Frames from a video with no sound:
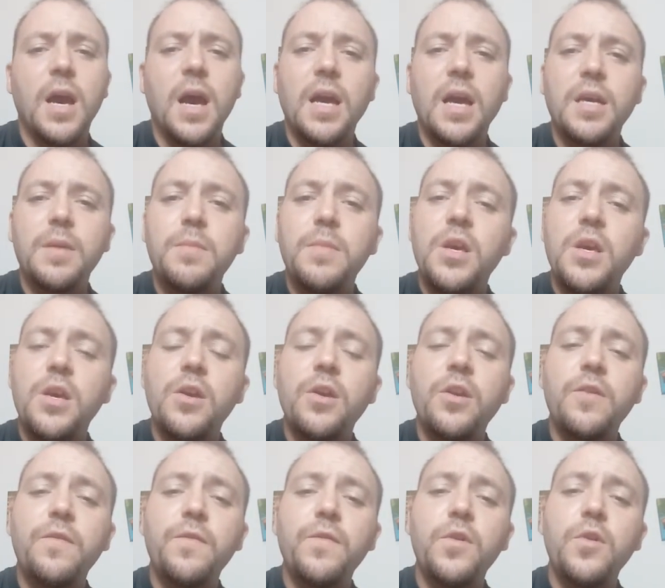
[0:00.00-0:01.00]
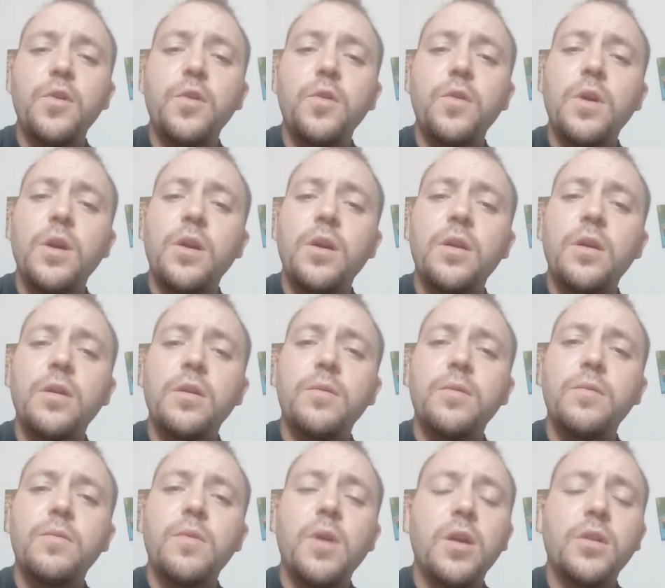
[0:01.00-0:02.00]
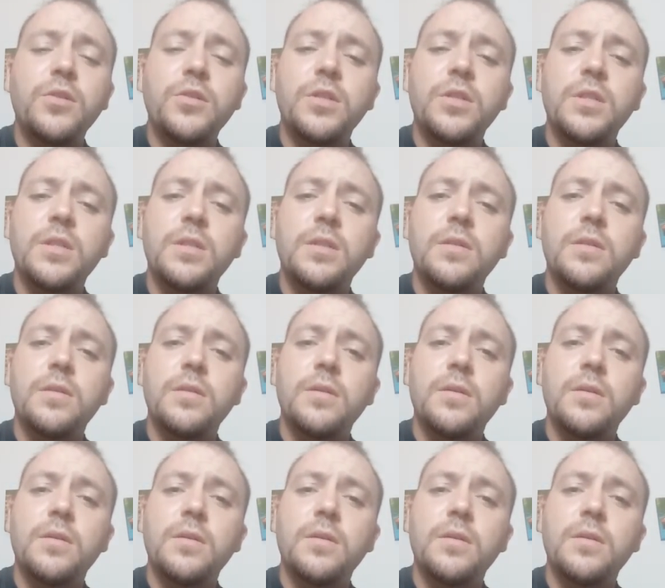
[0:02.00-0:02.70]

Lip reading: I am here if you are watching.